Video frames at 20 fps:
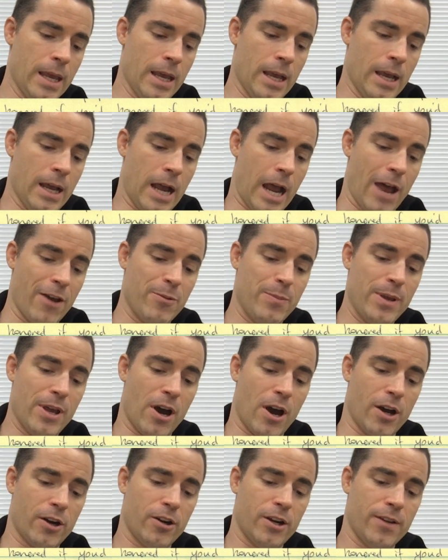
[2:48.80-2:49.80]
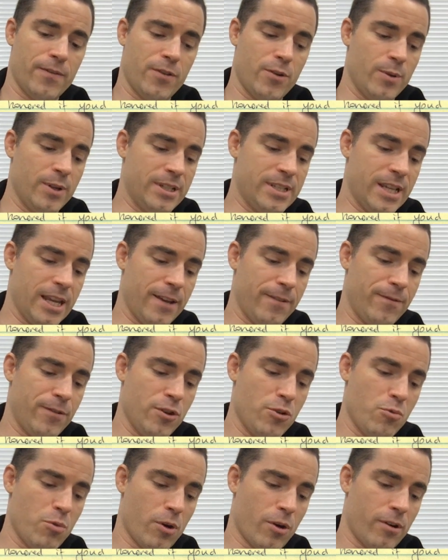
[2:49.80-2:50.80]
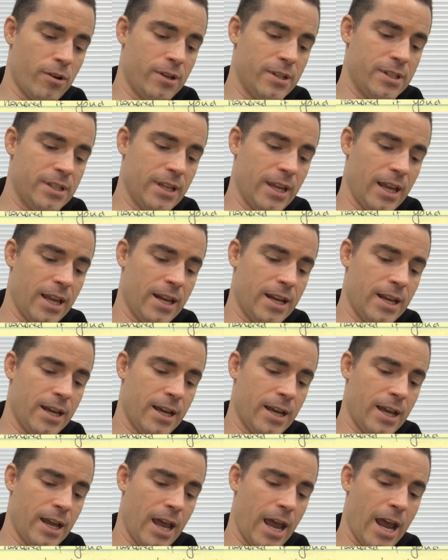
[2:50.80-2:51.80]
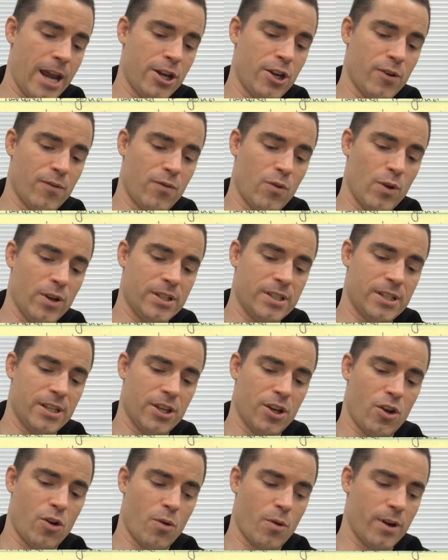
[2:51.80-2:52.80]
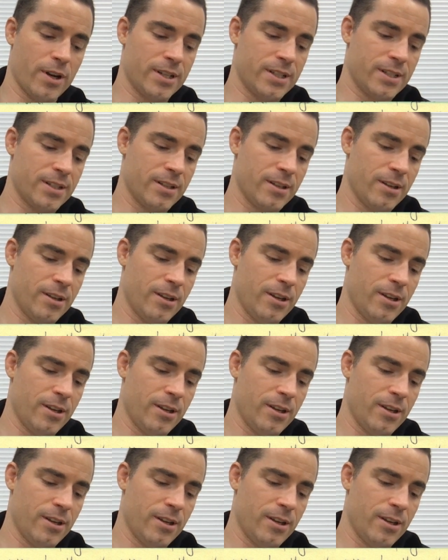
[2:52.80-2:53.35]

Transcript: I would be honored if you would say a few words and add your voice to the chorus.